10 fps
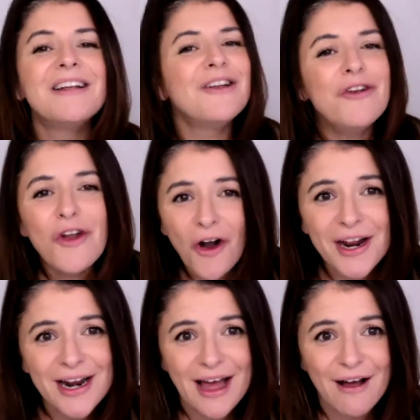Not
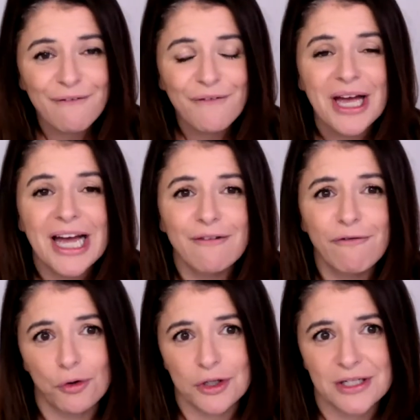enough,
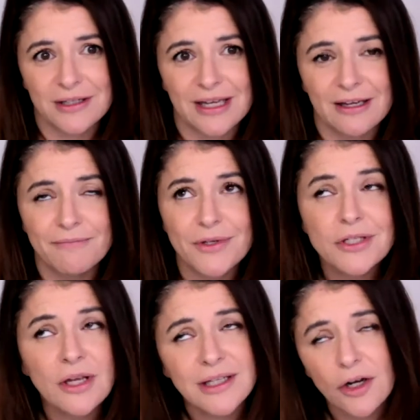unfortunately.
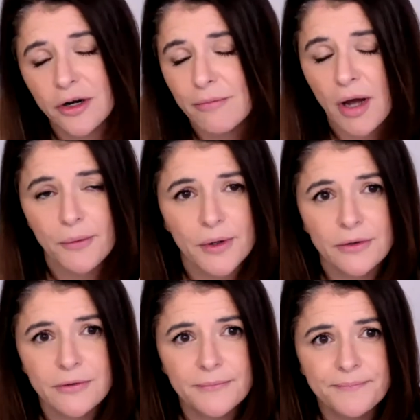Certainly not in my world.